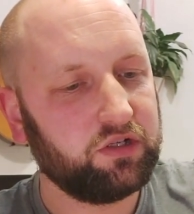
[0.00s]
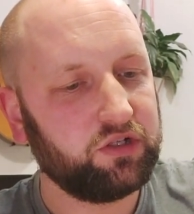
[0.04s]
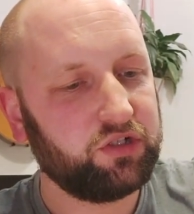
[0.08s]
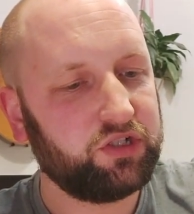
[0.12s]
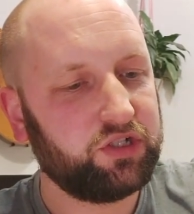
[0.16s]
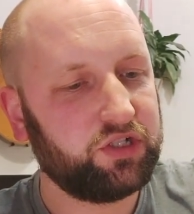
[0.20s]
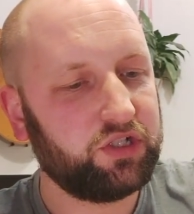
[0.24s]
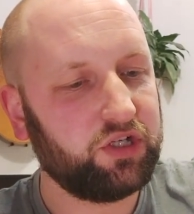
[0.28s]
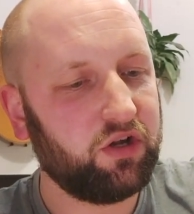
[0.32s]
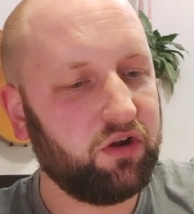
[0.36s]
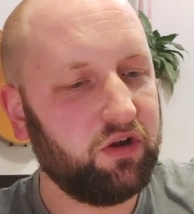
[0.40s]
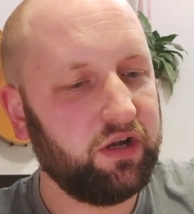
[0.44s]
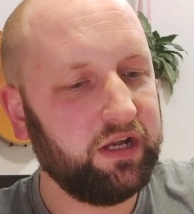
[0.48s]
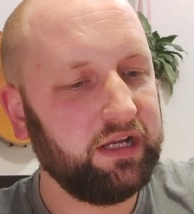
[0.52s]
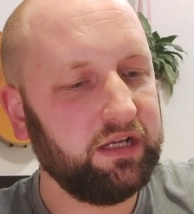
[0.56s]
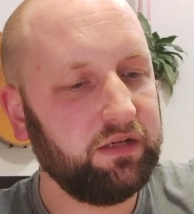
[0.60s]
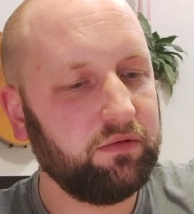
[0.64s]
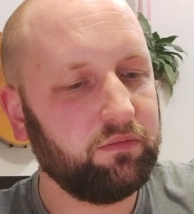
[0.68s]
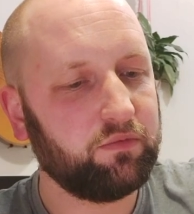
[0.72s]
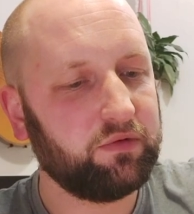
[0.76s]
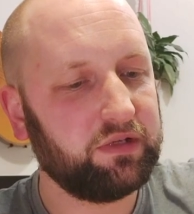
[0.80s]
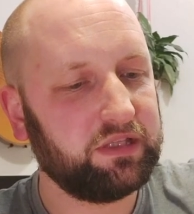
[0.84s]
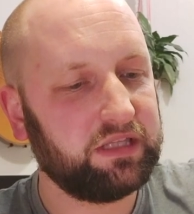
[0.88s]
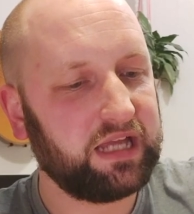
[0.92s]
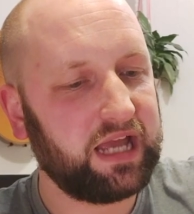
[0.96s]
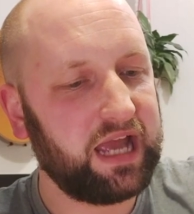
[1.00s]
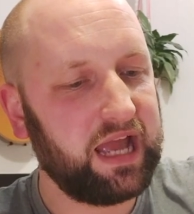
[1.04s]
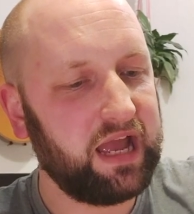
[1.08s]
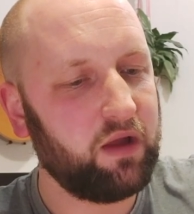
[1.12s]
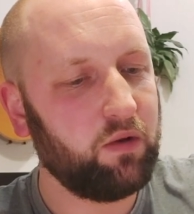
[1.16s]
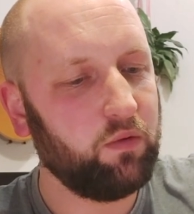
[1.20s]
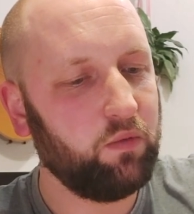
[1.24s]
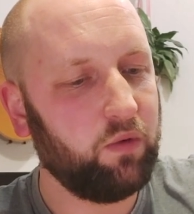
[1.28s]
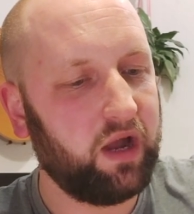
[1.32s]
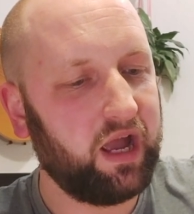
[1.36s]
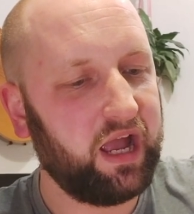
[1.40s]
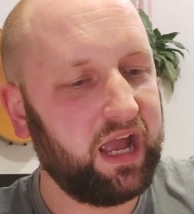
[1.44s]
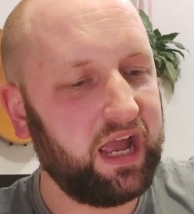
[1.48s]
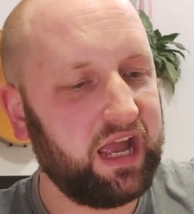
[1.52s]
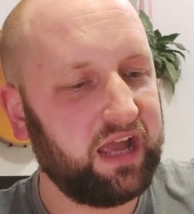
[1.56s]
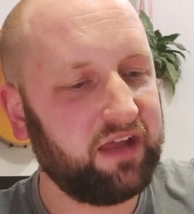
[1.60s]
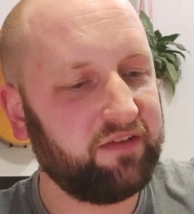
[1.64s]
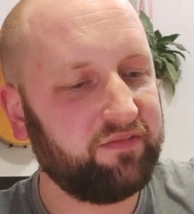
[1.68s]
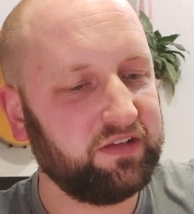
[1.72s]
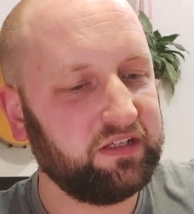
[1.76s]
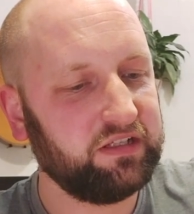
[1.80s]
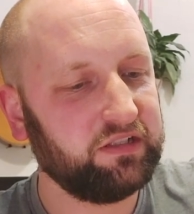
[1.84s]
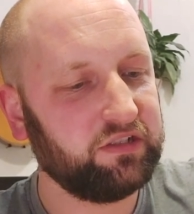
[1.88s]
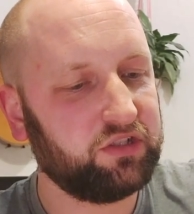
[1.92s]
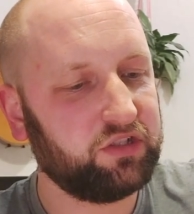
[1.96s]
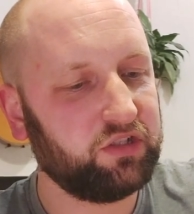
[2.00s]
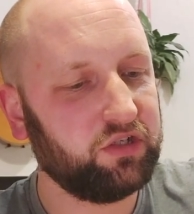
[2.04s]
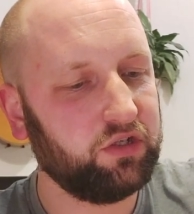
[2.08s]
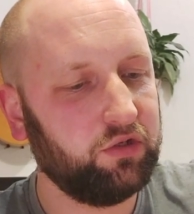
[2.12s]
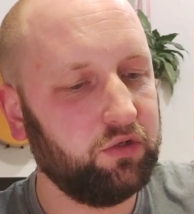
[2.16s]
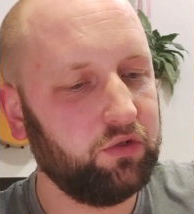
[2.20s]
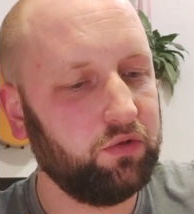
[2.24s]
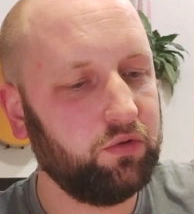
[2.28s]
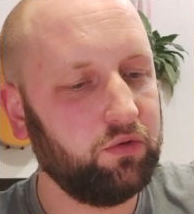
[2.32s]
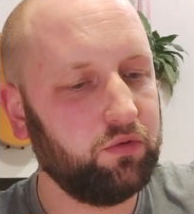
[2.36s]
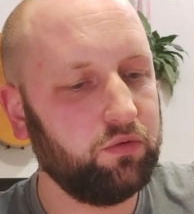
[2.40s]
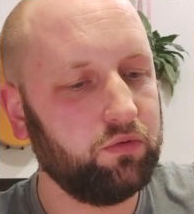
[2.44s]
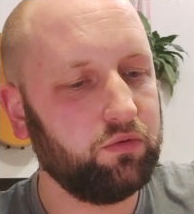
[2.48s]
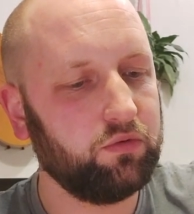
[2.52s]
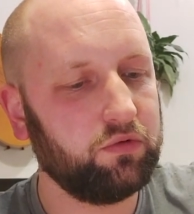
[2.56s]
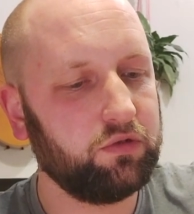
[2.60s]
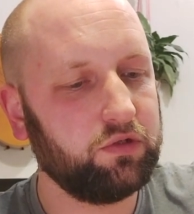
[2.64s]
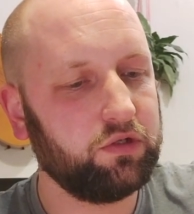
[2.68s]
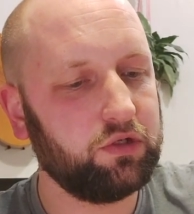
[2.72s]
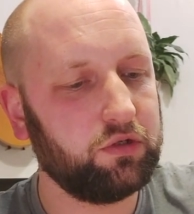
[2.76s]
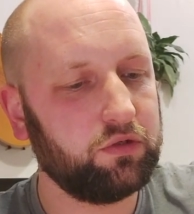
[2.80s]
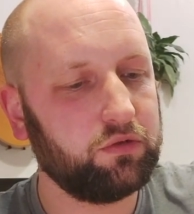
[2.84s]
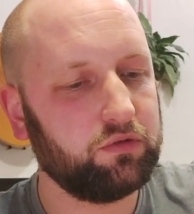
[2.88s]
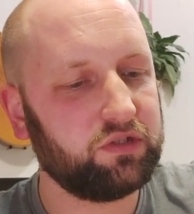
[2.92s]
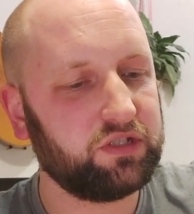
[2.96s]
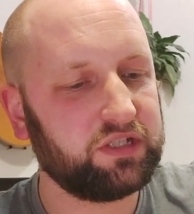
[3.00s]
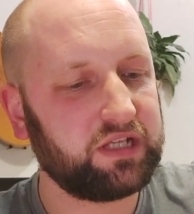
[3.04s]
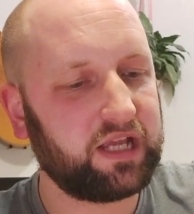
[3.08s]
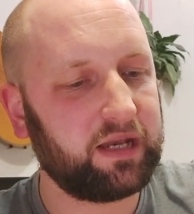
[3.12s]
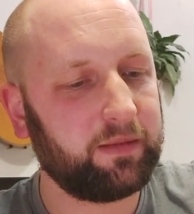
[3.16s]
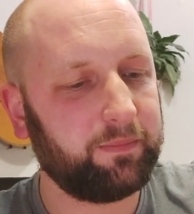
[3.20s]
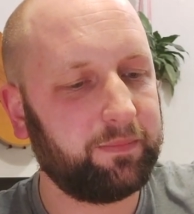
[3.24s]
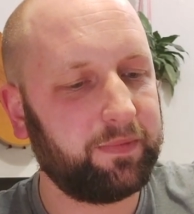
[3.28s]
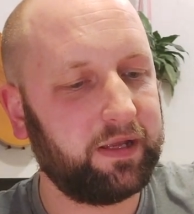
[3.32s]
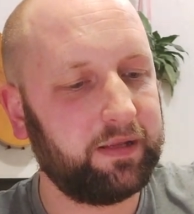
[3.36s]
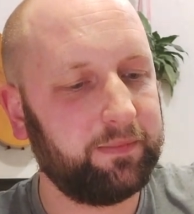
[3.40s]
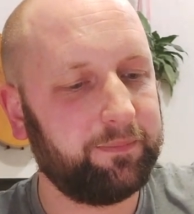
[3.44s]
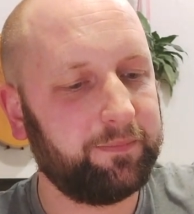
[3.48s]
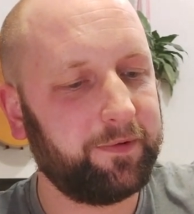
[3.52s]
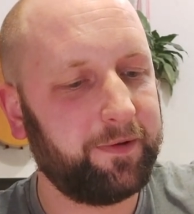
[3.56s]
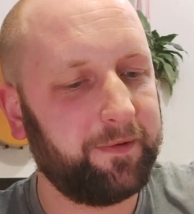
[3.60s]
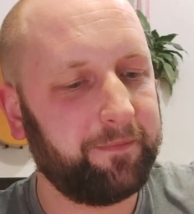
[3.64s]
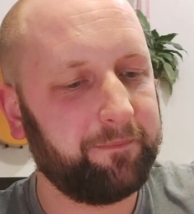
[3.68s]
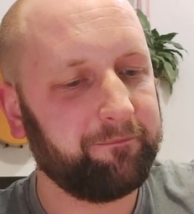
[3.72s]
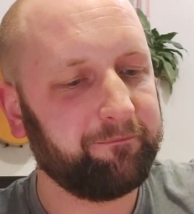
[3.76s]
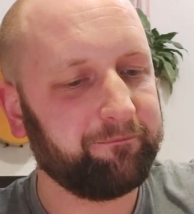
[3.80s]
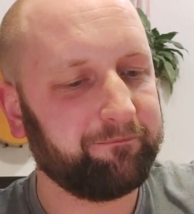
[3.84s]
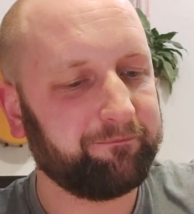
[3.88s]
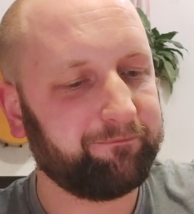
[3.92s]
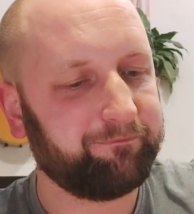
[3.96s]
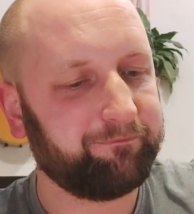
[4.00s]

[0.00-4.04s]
shine without having to use sandpaper.